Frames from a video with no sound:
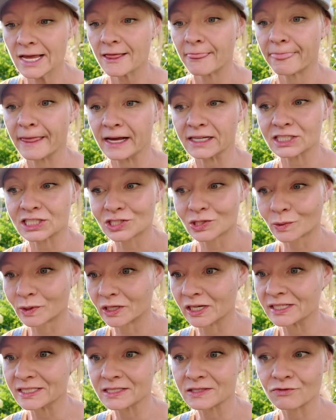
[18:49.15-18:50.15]
that soil
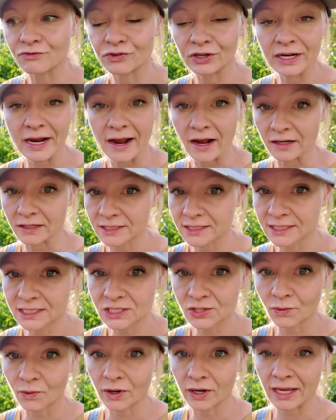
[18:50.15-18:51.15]
has free access
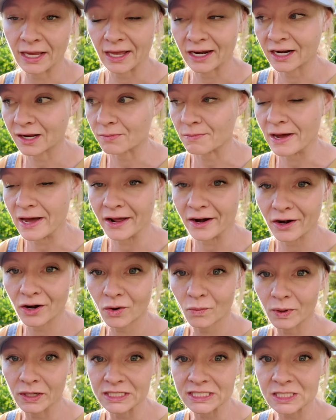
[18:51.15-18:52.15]
to organic matter,
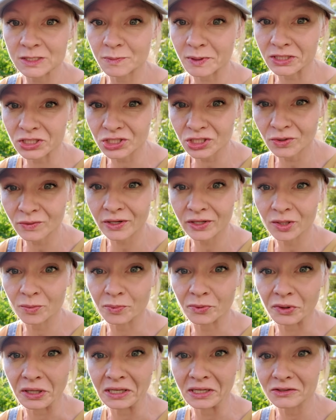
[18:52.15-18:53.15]
where especially around the
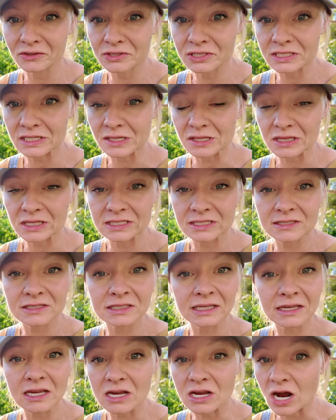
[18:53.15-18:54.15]
perennials, this is
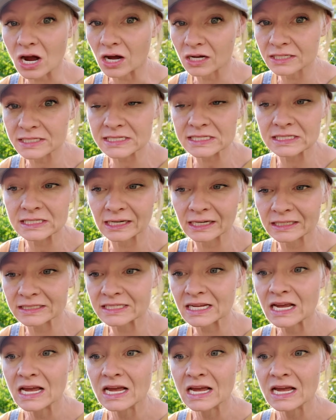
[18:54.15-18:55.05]
like a constant